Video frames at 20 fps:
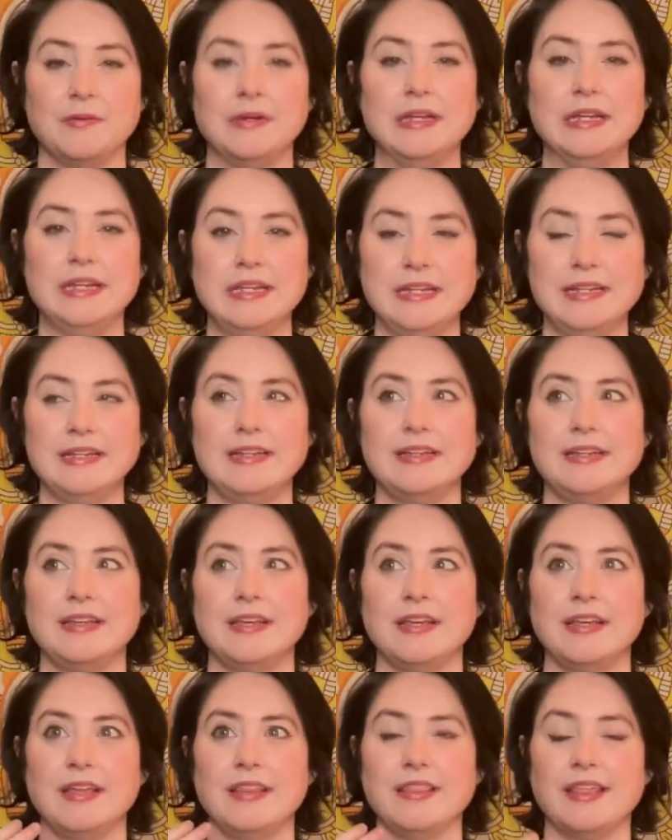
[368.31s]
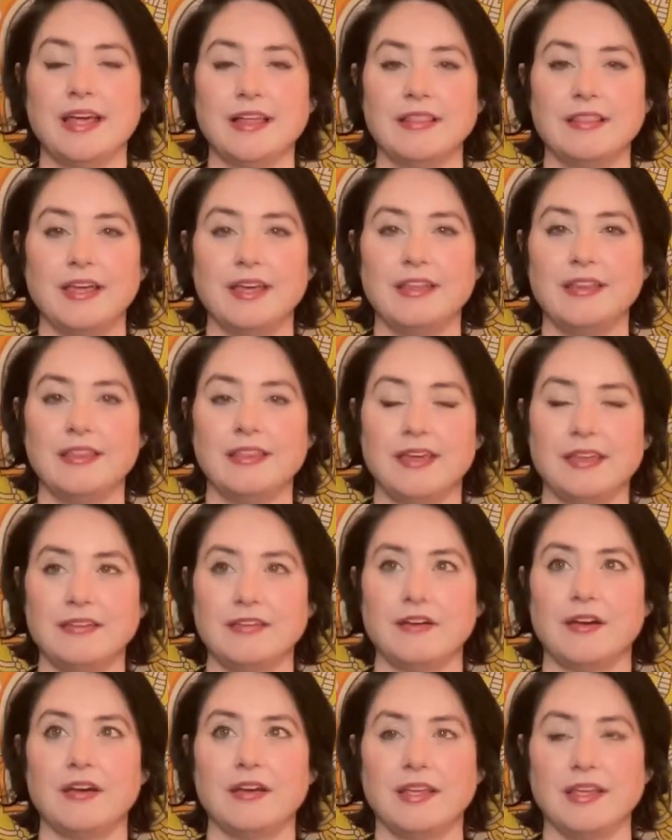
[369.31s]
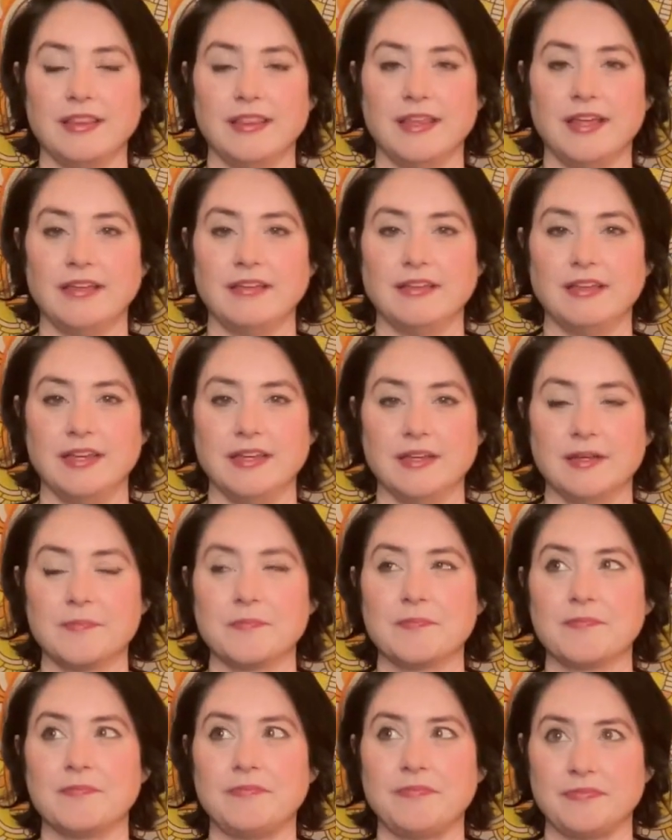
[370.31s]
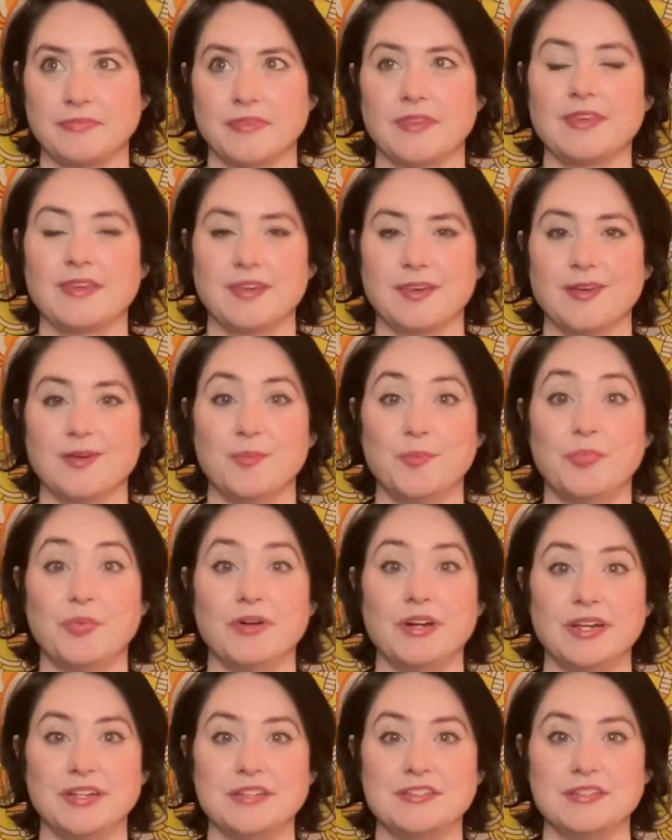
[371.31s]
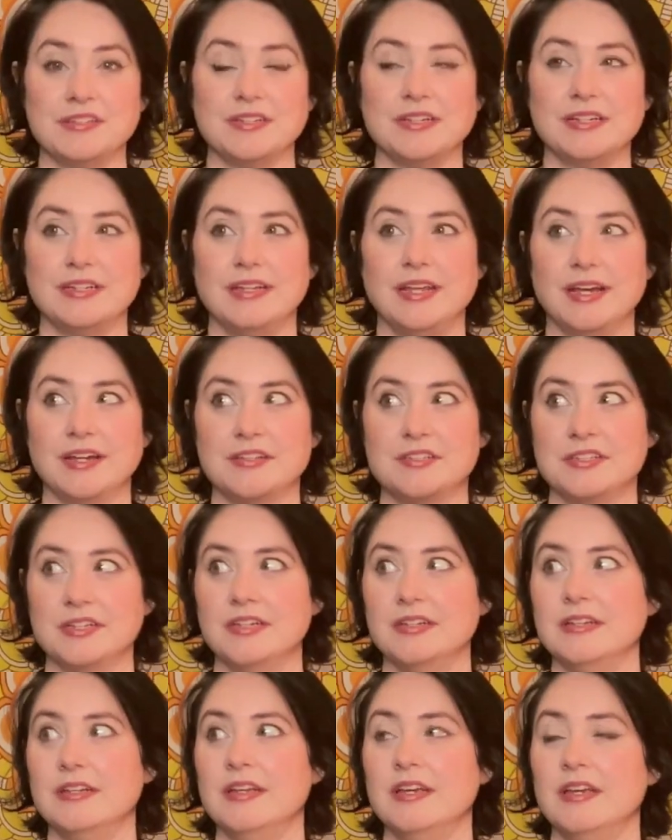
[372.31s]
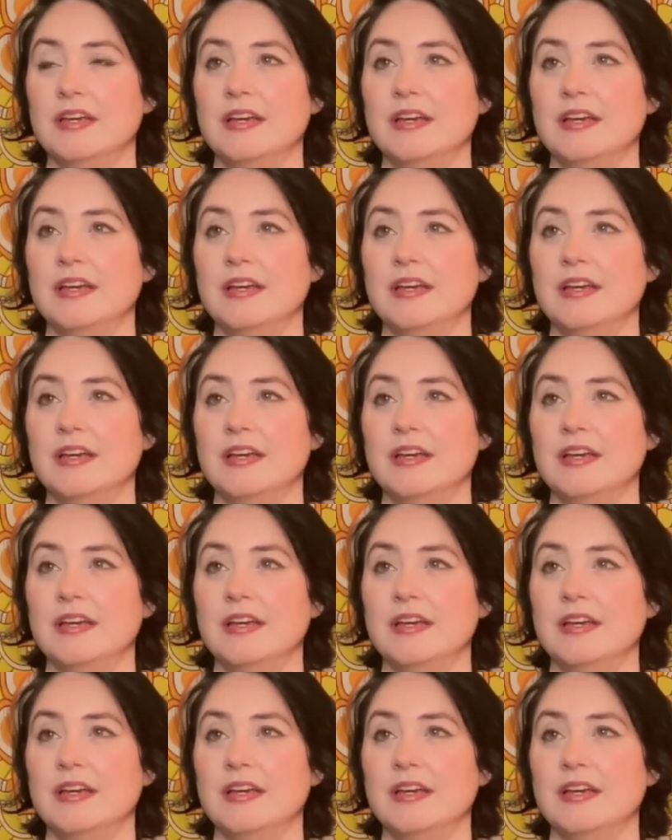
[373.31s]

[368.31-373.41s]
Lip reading: We need that light and that dark and that like bridge and connection.